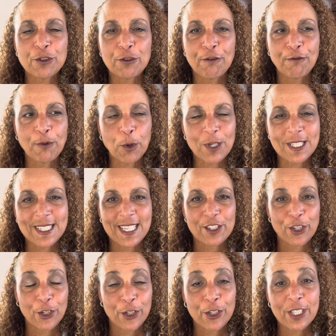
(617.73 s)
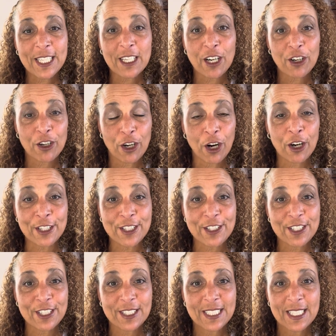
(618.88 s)
force that's hurting our
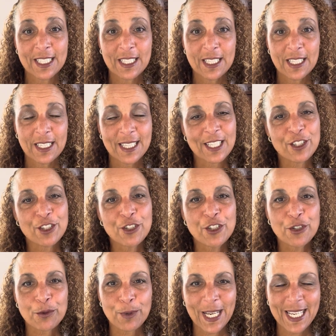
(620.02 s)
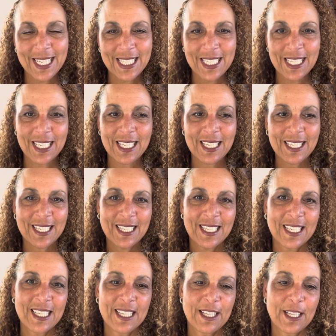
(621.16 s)
heart, that's draining
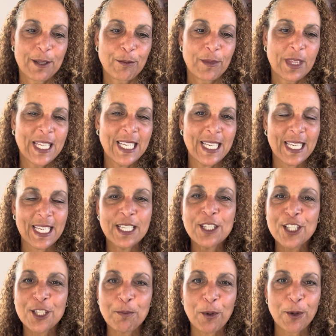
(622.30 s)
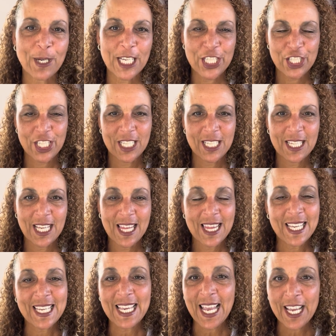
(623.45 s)
the inspiration,
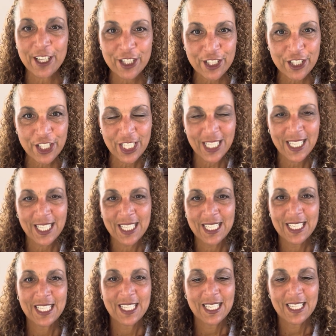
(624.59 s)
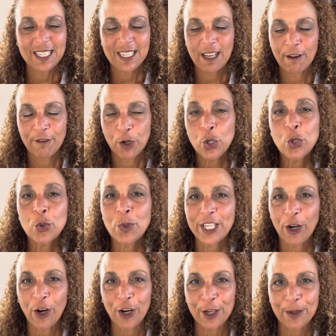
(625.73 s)
the energy of who we
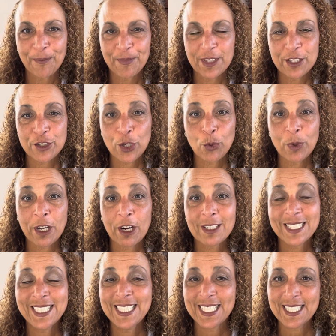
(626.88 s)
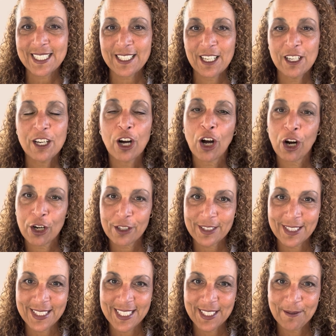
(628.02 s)
are. So we are
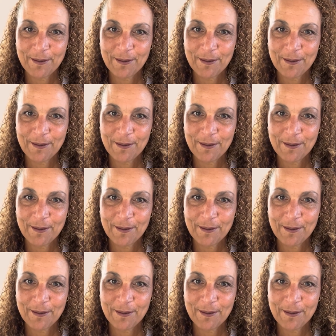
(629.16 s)
disheartened.